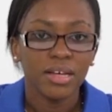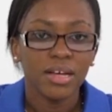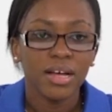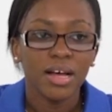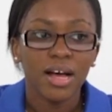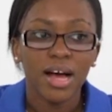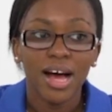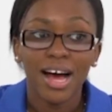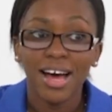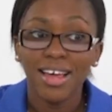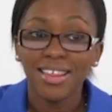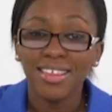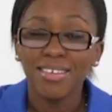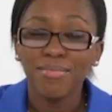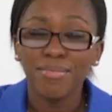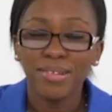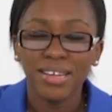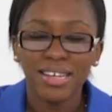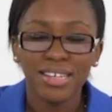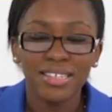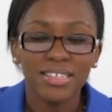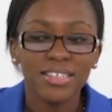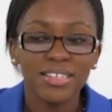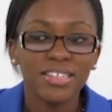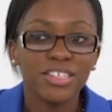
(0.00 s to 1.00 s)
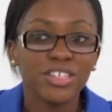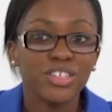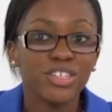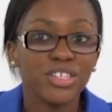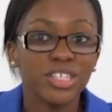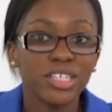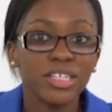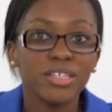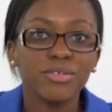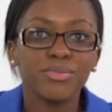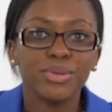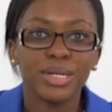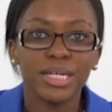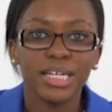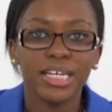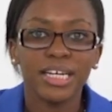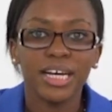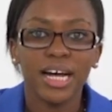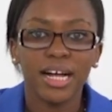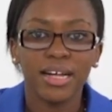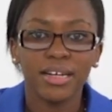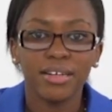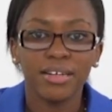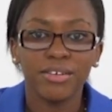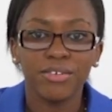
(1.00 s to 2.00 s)
Other plants, they're still running
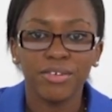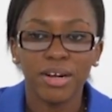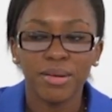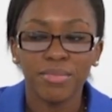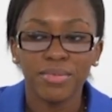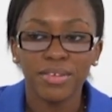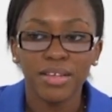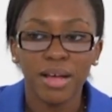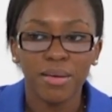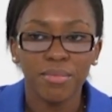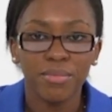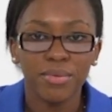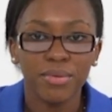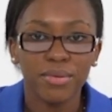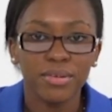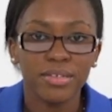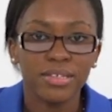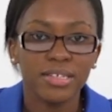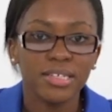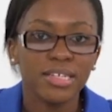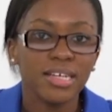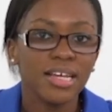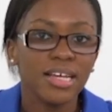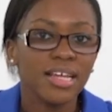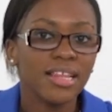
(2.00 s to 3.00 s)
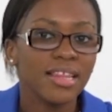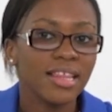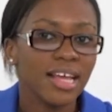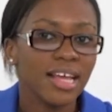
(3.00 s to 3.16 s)
grub samples. That